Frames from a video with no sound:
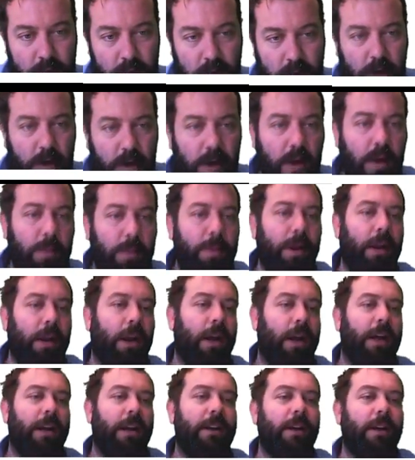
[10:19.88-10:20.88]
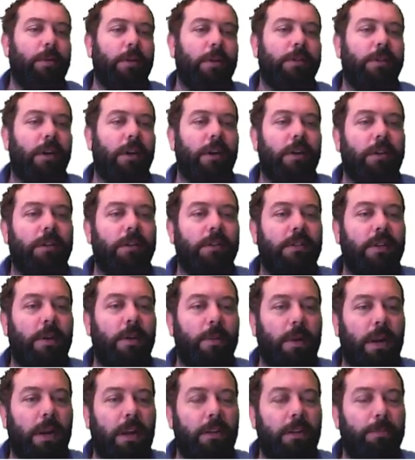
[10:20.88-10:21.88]
right, a bit like our double-sided
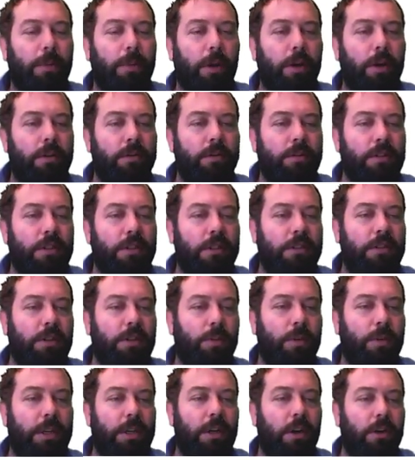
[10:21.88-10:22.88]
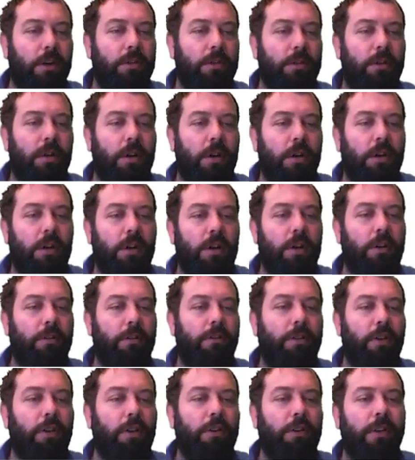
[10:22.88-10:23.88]
stem and leaf plot, just so we don't
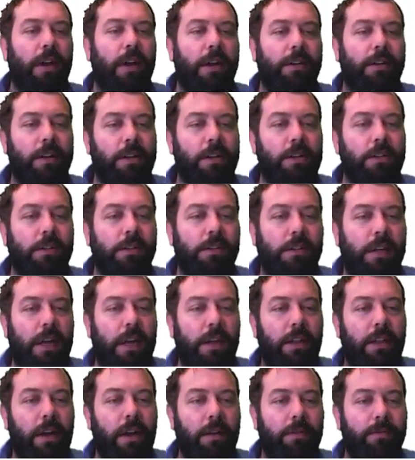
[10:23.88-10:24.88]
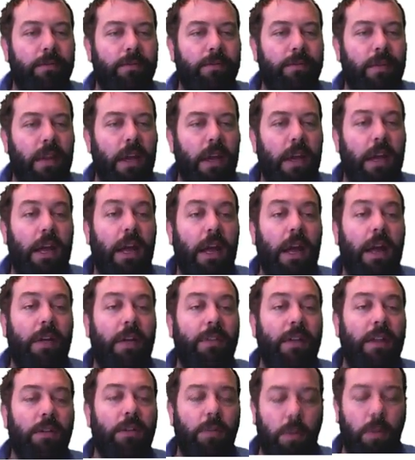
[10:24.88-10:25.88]
confuse our digits together.
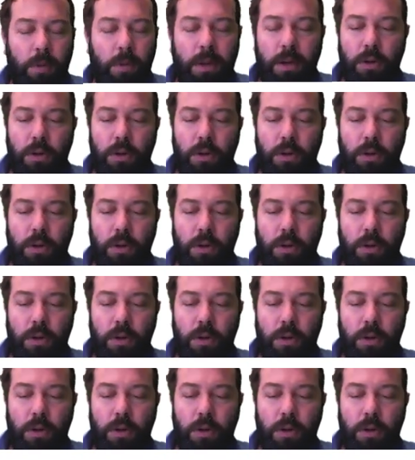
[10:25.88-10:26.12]
And that's what we